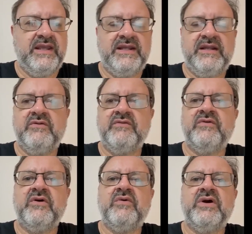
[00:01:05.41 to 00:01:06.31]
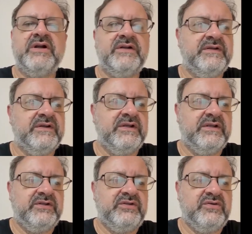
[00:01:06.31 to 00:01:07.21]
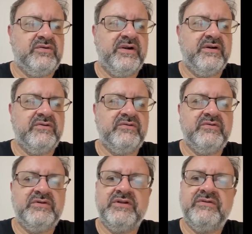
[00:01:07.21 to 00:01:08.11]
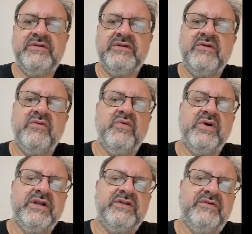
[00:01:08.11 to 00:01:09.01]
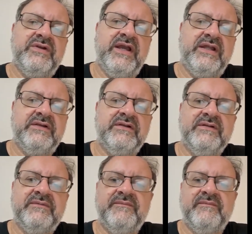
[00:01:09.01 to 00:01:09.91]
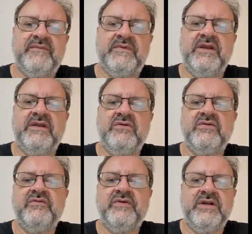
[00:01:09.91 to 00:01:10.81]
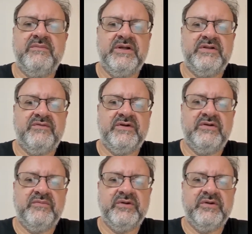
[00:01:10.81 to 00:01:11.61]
and I look forward to our continued work together. Thank you very much for the